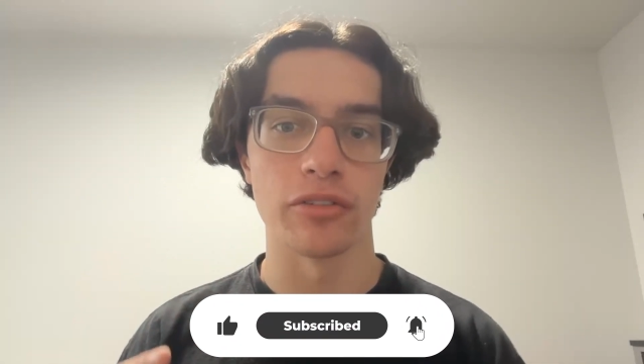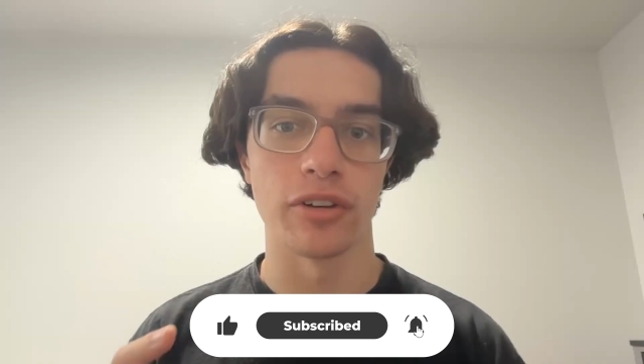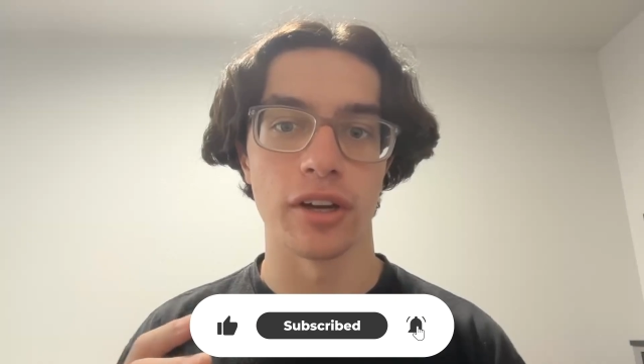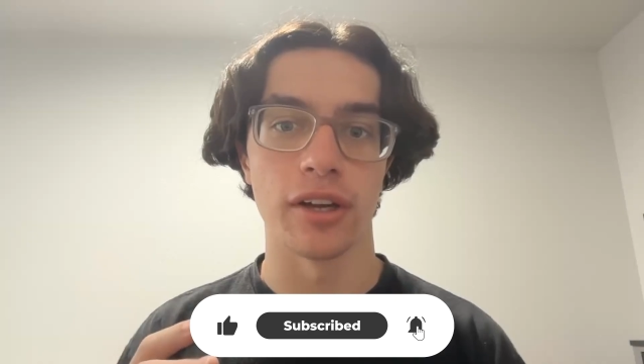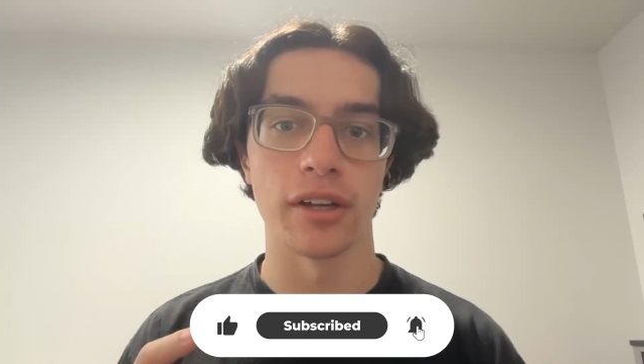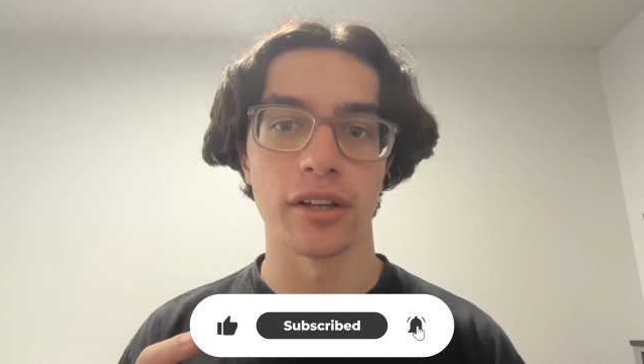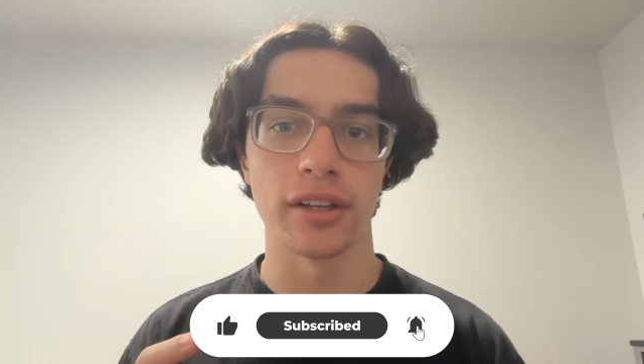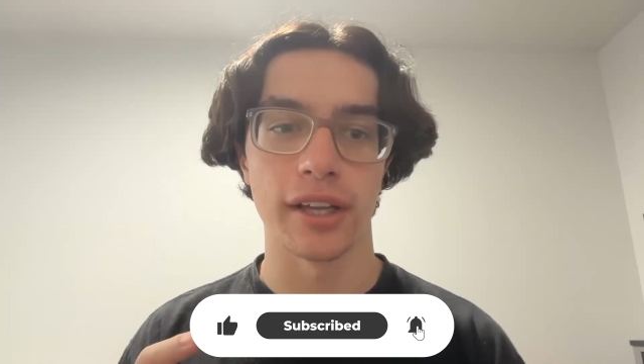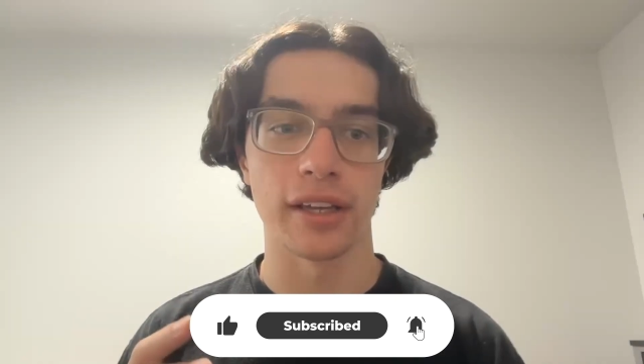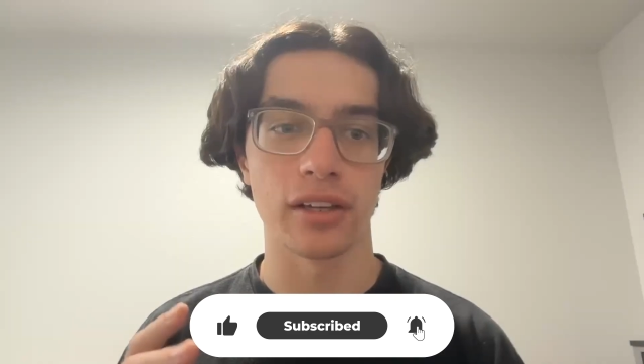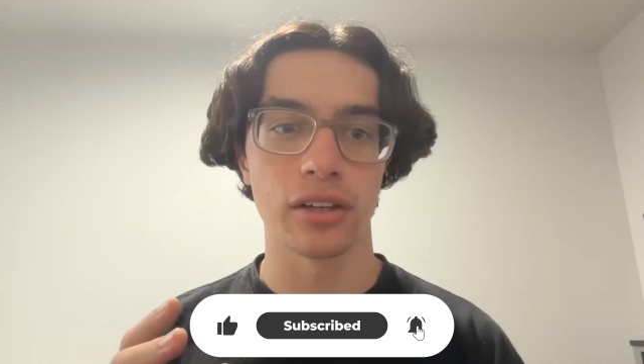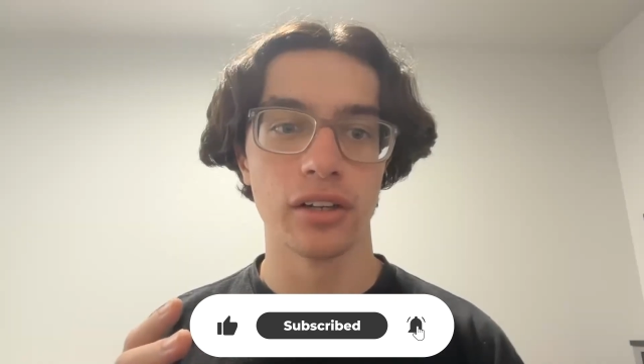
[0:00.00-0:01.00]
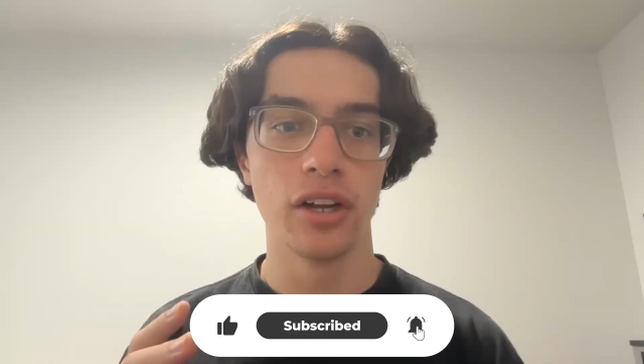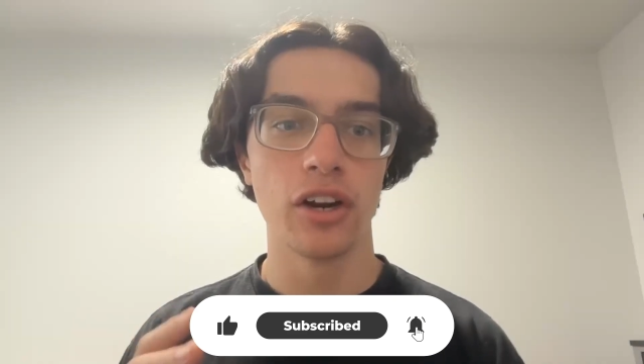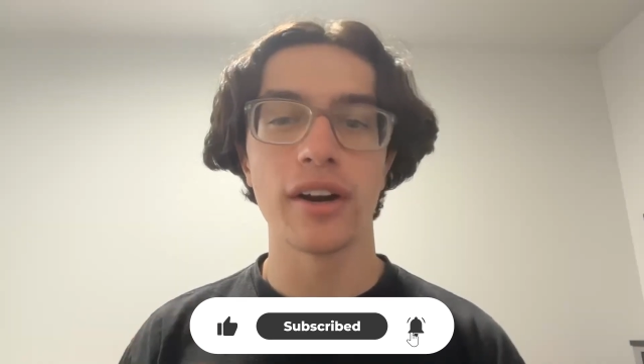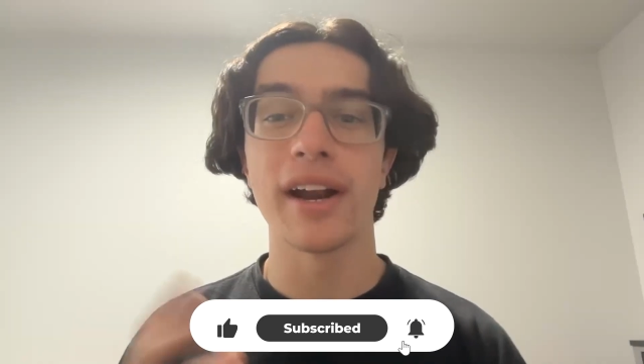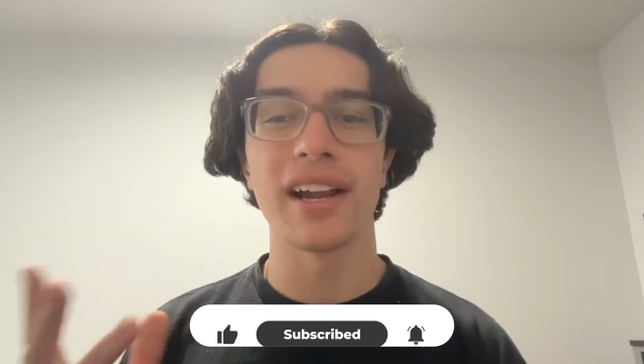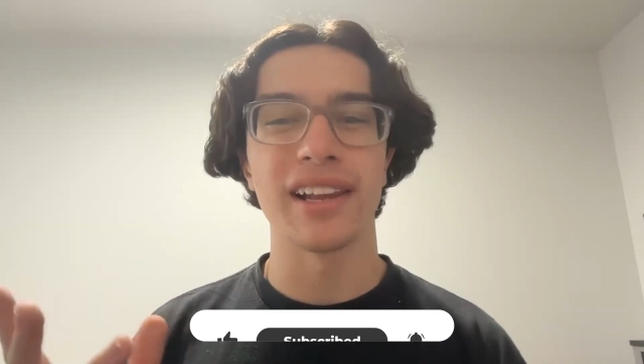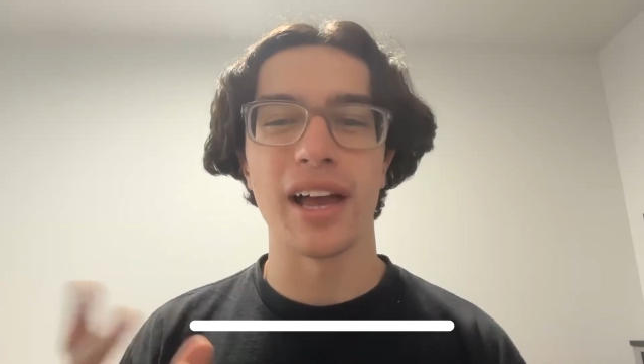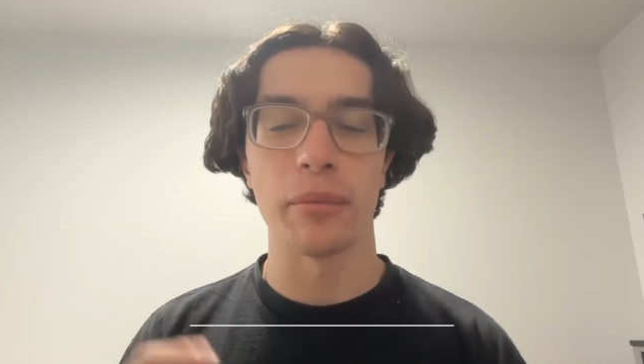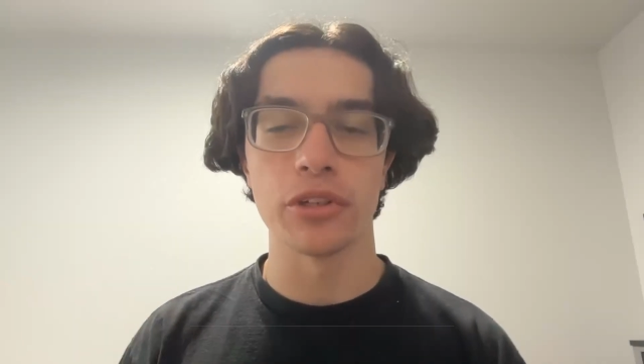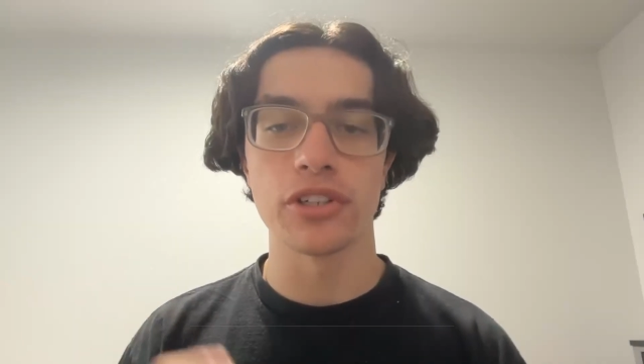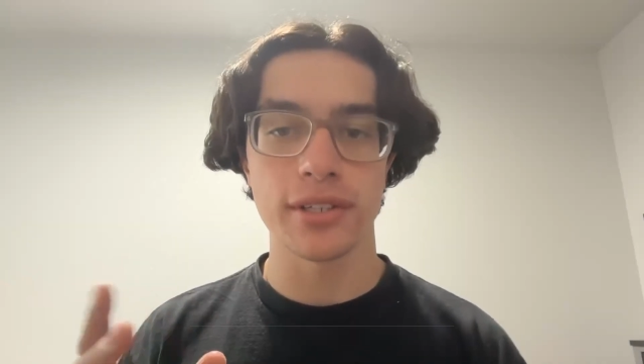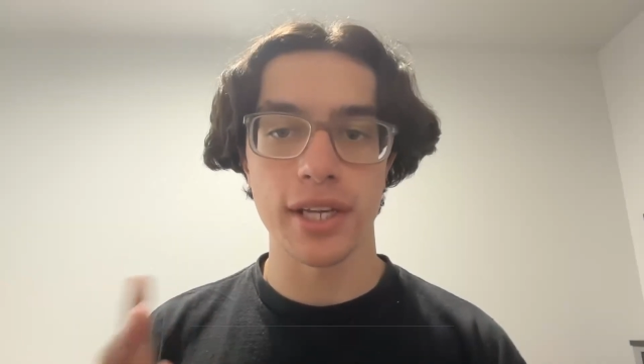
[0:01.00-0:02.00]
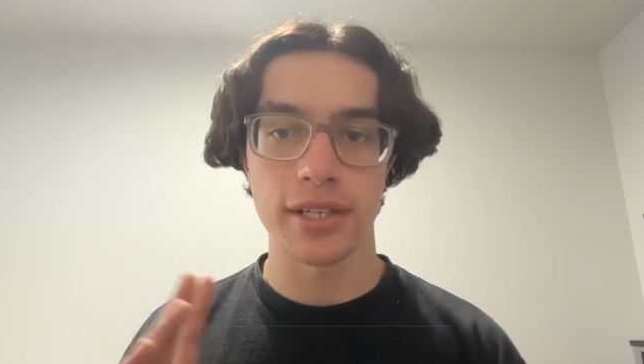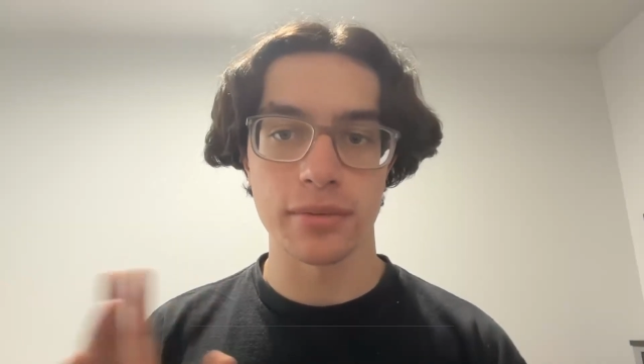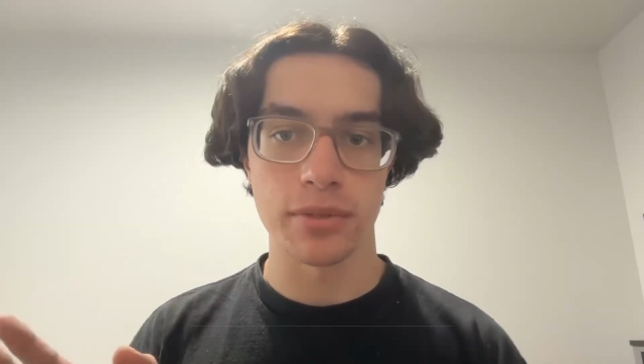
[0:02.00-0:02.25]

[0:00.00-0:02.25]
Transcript: or not a lot, but just like some